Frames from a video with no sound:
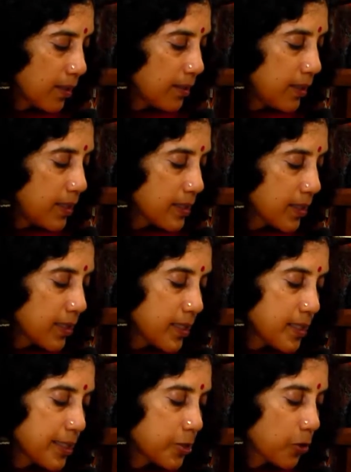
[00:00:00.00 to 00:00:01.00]
These are
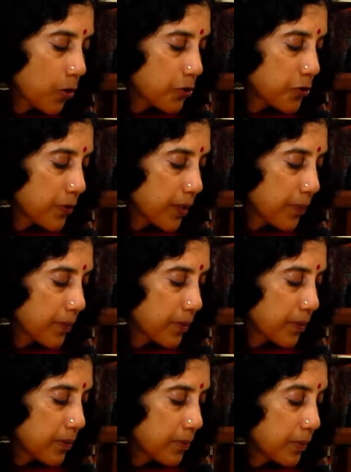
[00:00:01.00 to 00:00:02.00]
easy to conjure up,
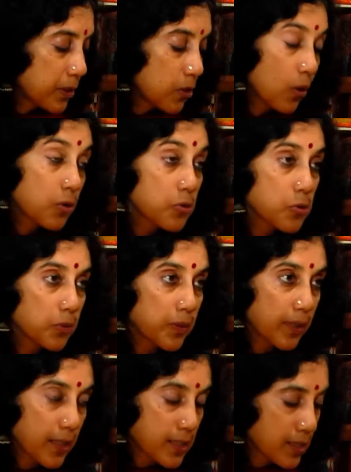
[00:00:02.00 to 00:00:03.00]
but not so
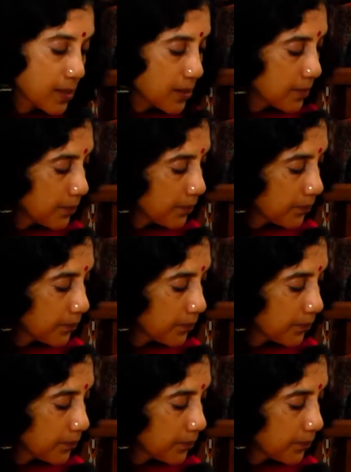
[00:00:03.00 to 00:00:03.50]
the rest.